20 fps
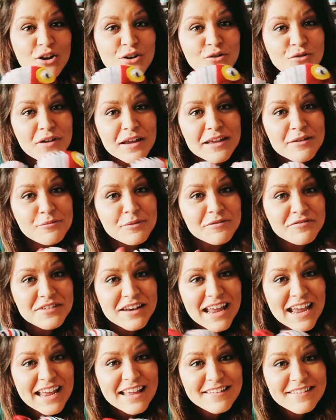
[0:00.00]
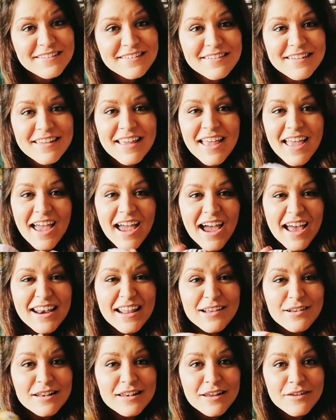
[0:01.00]
create with Naz, and
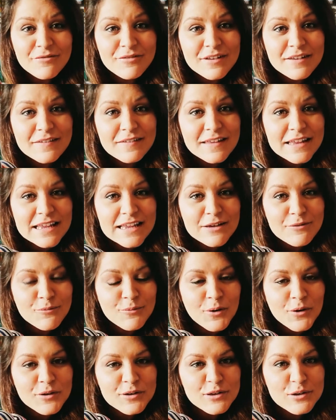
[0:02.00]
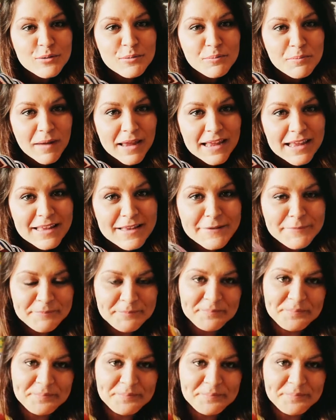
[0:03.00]
I'd love to see what you make.